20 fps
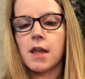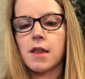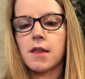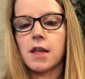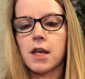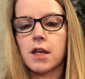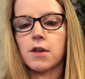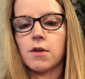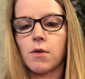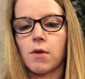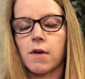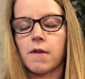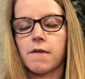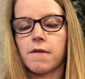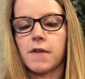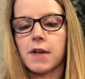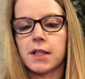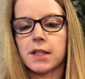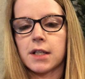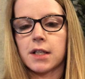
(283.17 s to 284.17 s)
that your
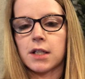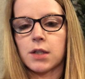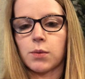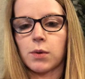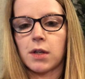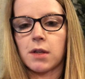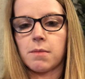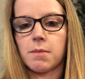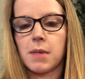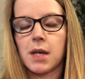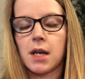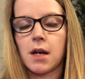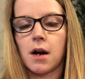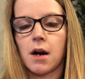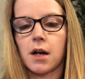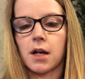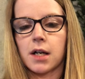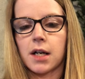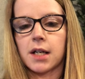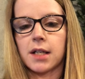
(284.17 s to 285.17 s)
visits with me
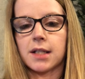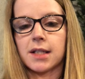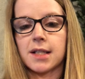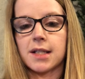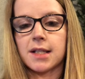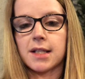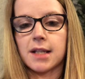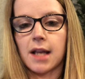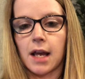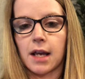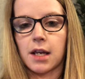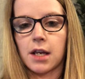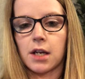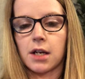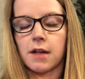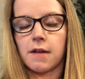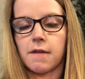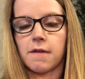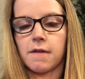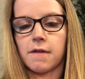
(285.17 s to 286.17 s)
are
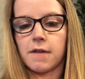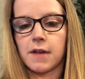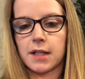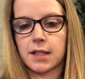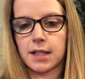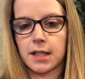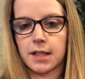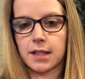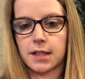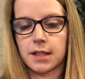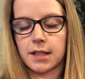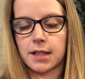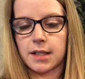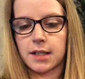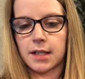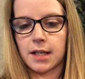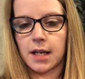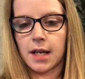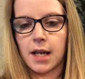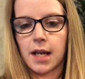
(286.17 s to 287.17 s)
consecutive
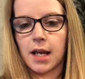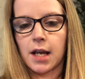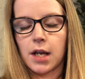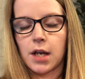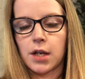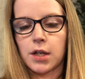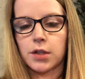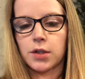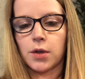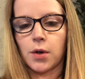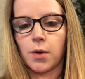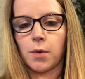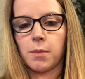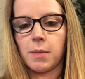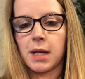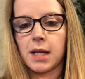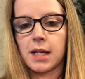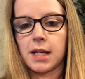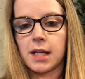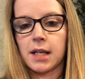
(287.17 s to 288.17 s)
visits. So
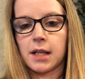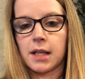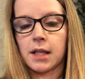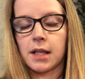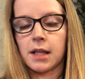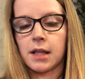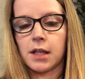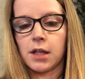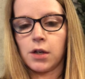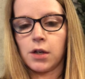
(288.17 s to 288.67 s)
meaning,